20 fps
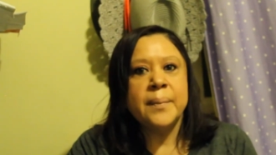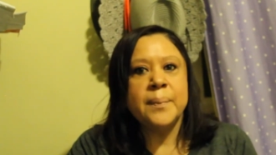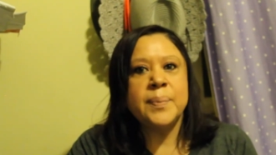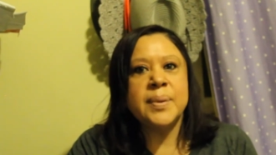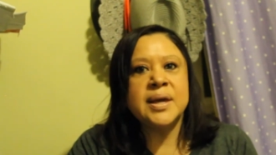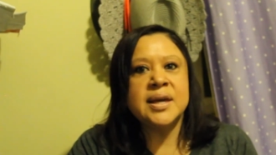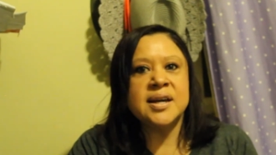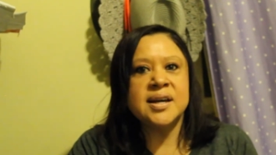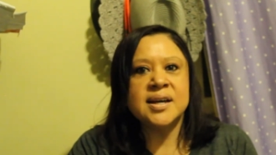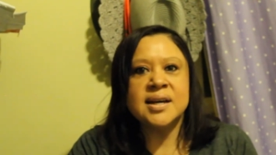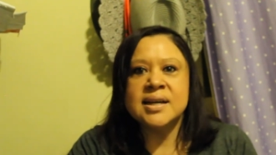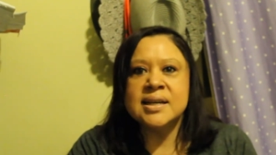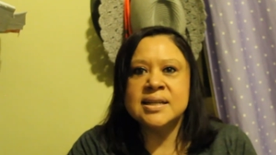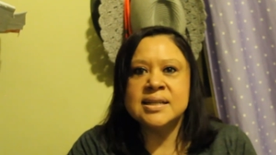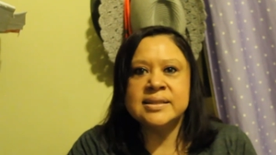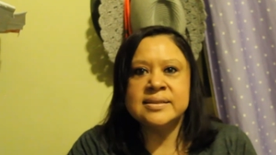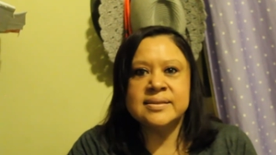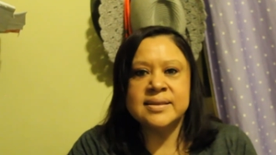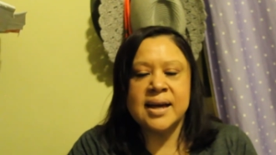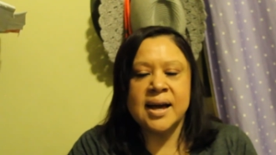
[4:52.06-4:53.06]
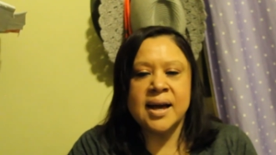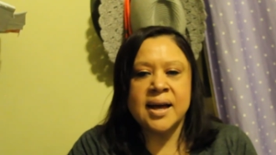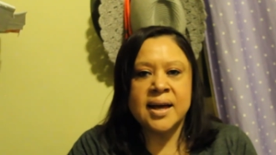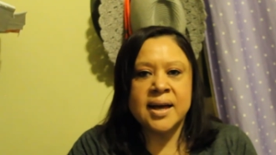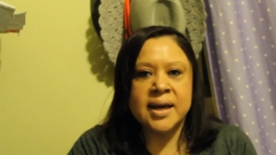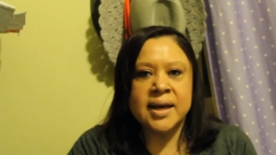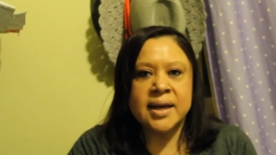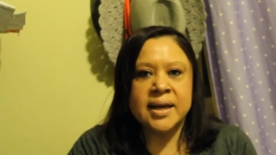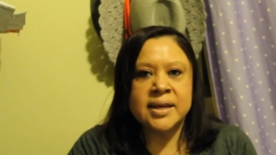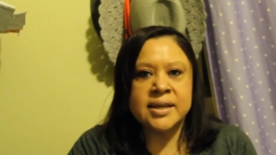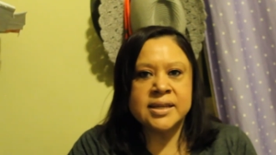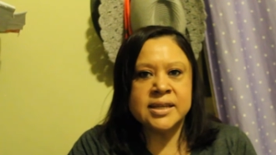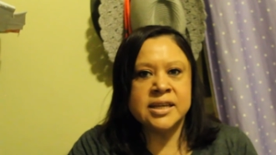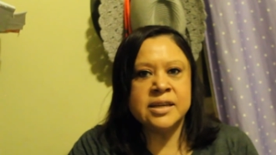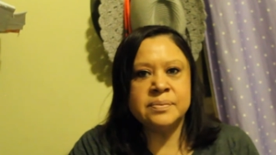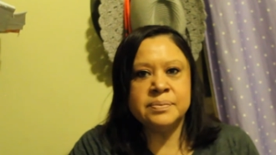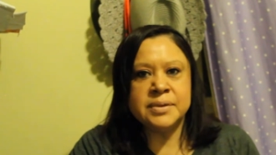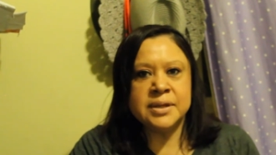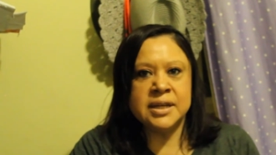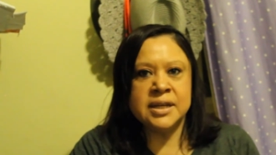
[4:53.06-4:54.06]
because I
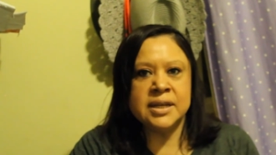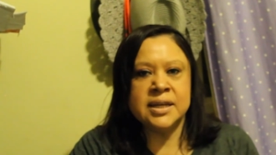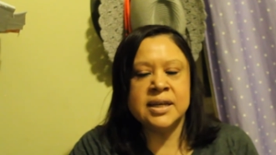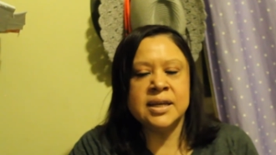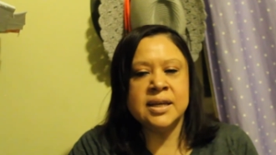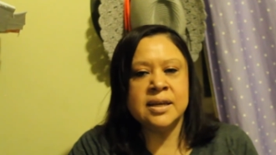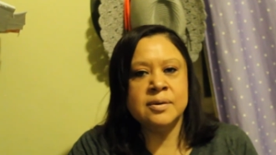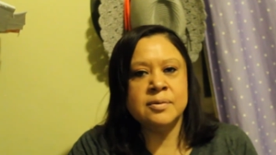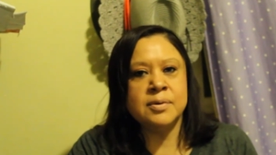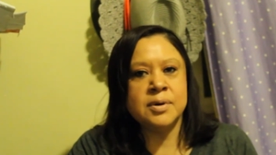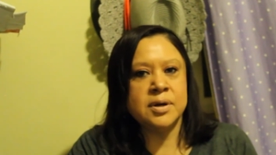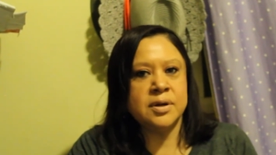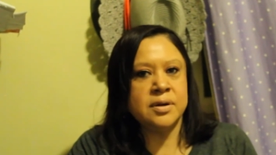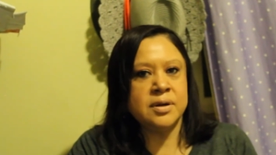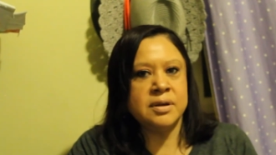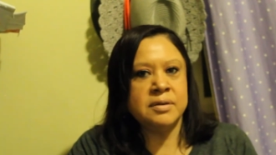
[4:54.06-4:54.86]
keep thinking, well,